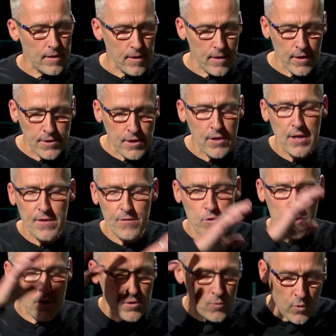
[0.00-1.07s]
I don't
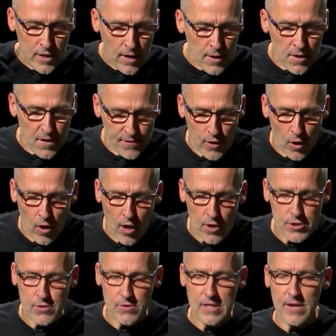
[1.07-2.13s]
even, you, we don't even have to
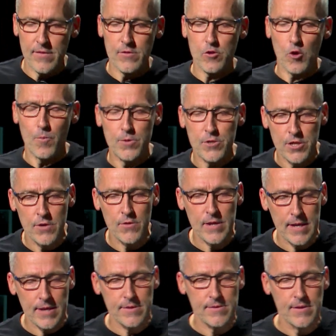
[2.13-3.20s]
ask you to give us
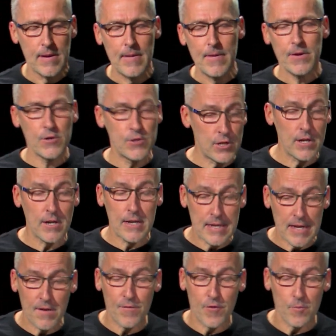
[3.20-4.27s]
opportunities because you're going to
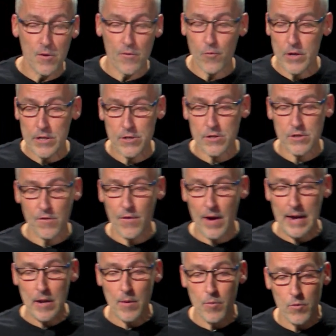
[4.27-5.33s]
give them if we're just
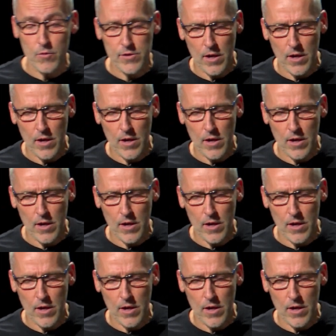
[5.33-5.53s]
available.